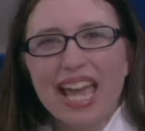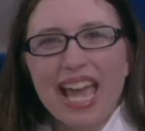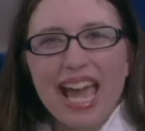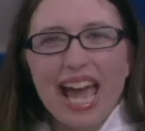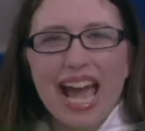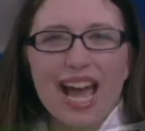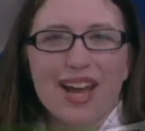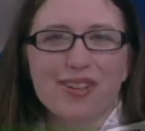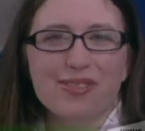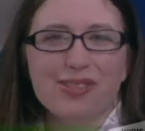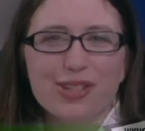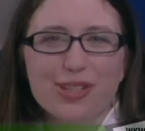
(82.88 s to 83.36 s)

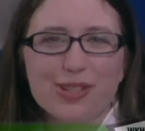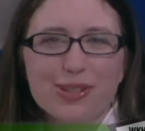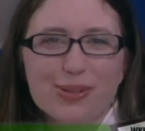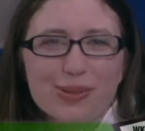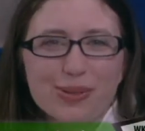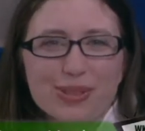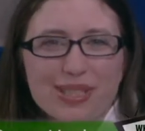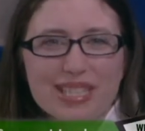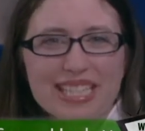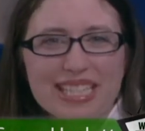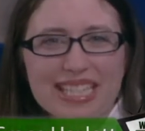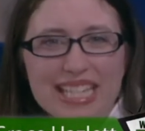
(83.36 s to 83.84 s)
After
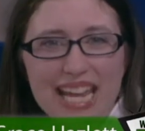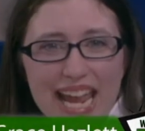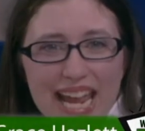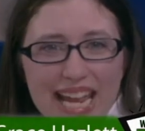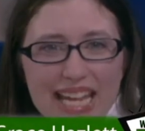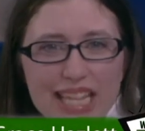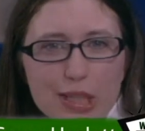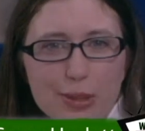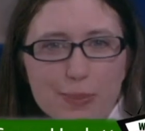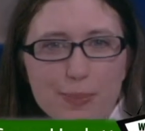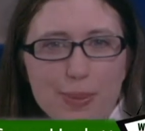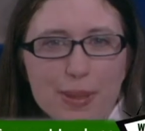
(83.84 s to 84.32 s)
school
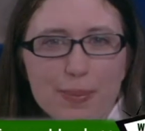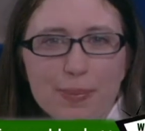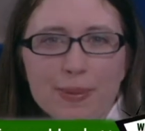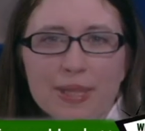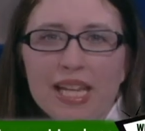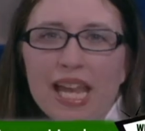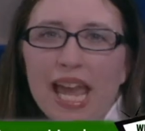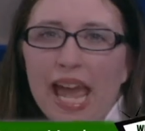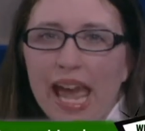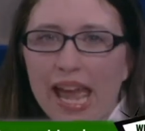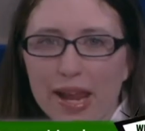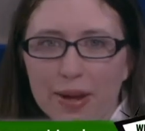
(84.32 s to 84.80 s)
today, the
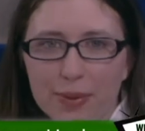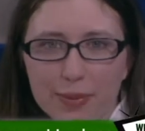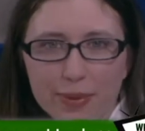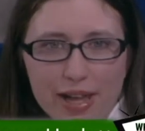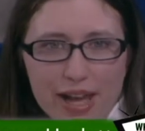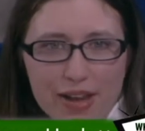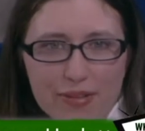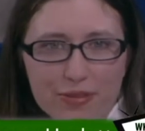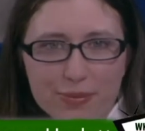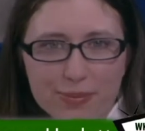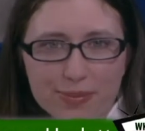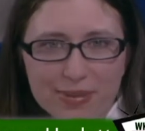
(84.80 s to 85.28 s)
BPA will
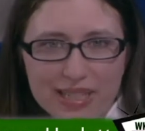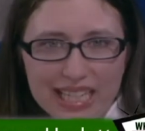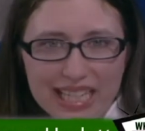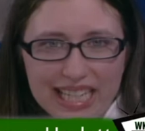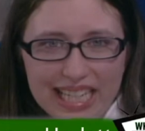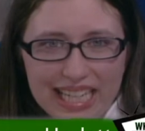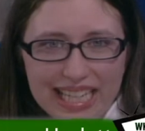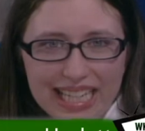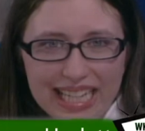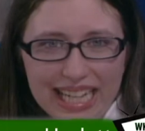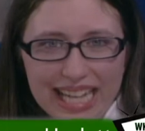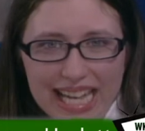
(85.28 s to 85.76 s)
have a
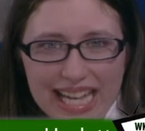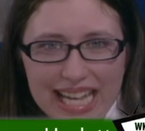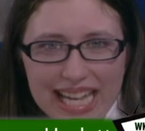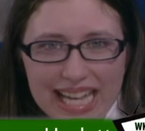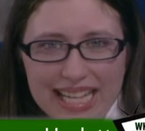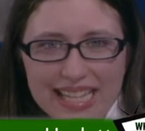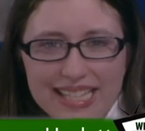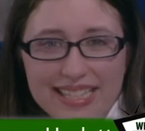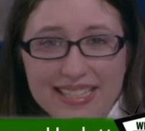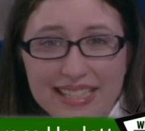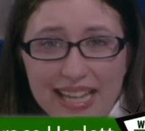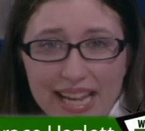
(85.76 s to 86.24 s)
meeting.
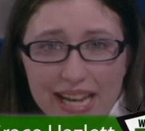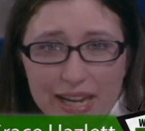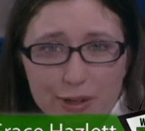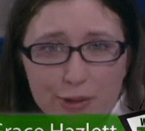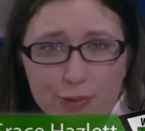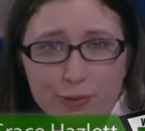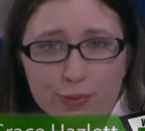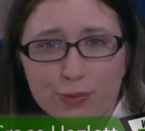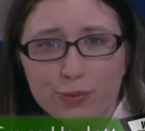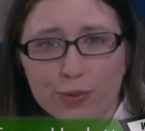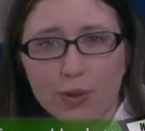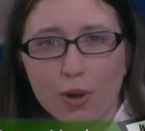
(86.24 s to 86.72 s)

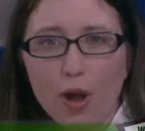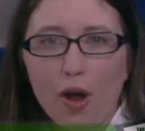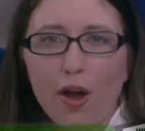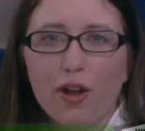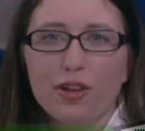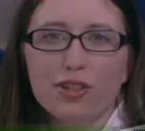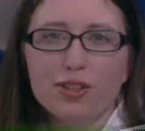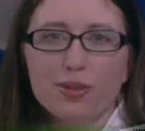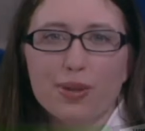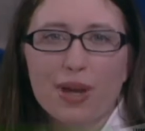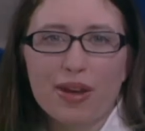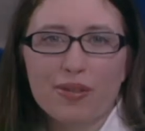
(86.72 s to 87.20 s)
SAFE will
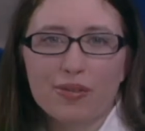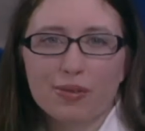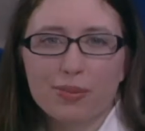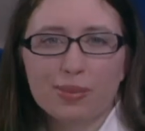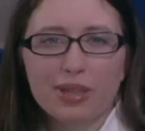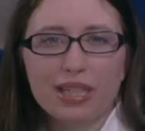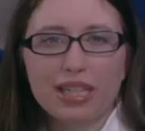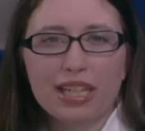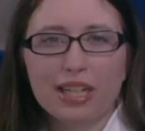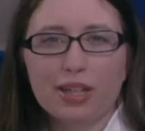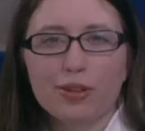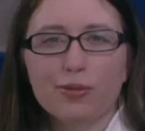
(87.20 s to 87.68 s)
also have a
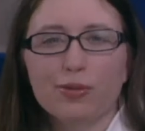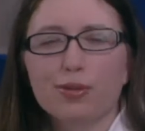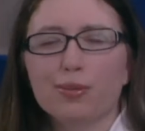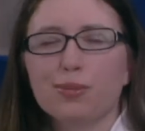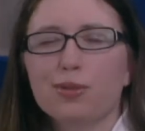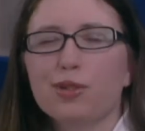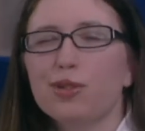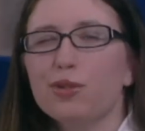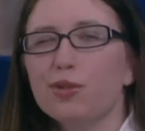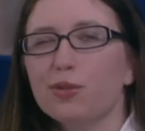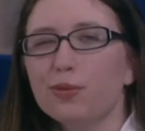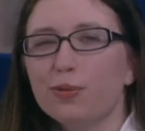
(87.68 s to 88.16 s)
meeting
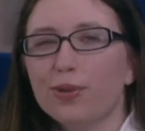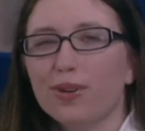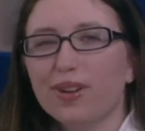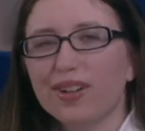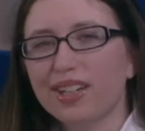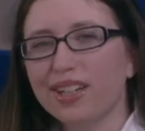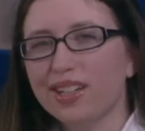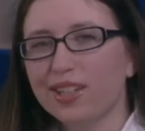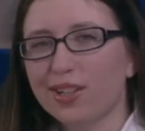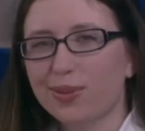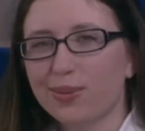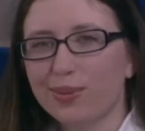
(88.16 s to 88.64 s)
from
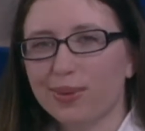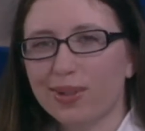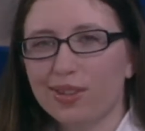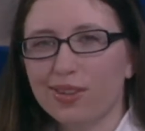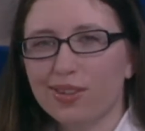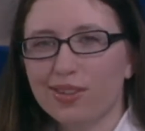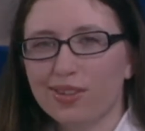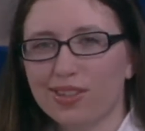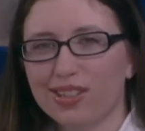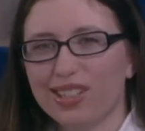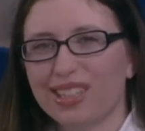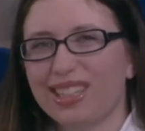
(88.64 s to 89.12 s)
2.40 to
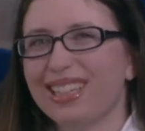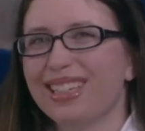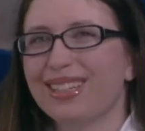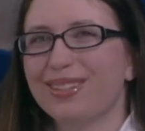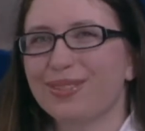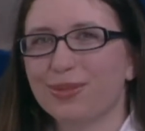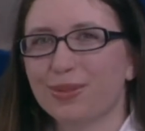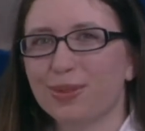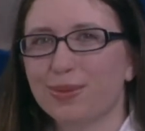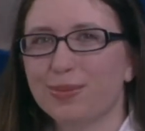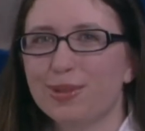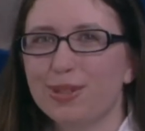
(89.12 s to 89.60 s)
3.30
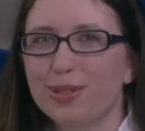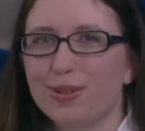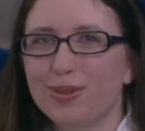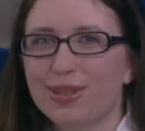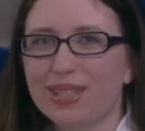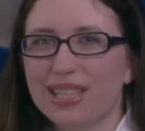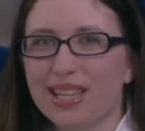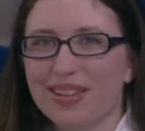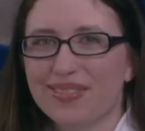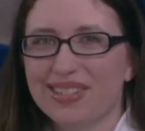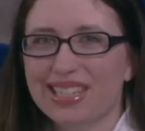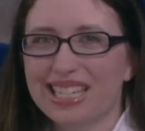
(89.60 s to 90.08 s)
in room
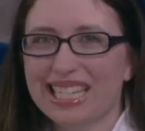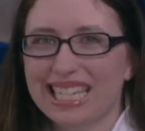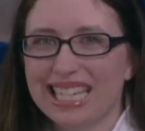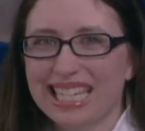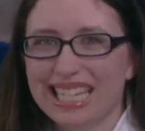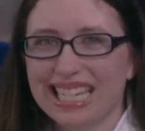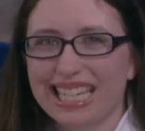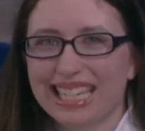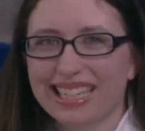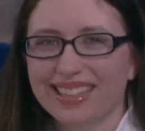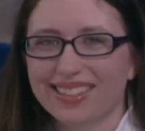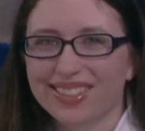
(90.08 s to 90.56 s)

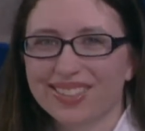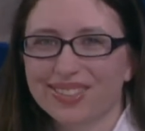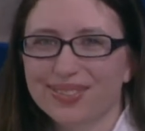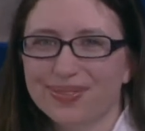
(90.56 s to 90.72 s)
217.